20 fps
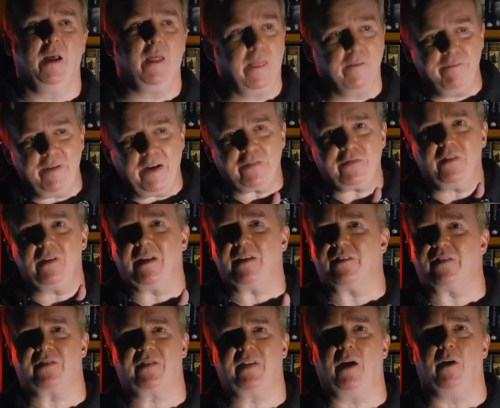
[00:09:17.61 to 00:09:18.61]
The vessel
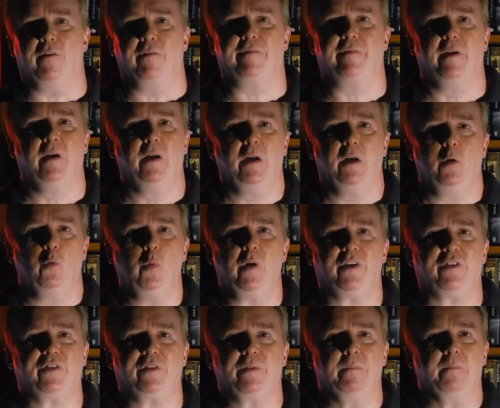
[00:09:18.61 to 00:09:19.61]
itself,
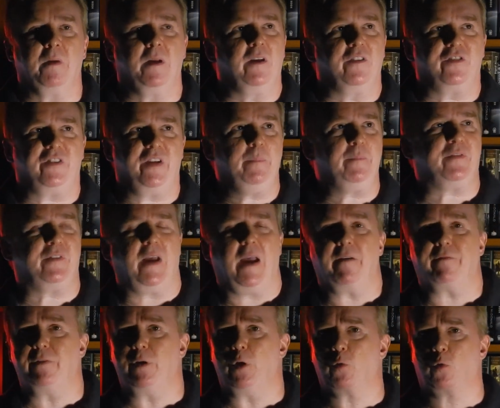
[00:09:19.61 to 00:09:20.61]
which seems to
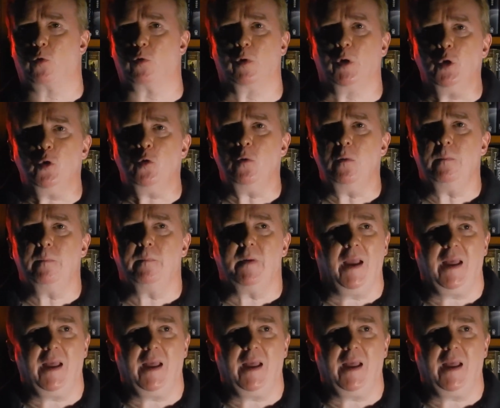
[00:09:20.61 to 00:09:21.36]
have no crew,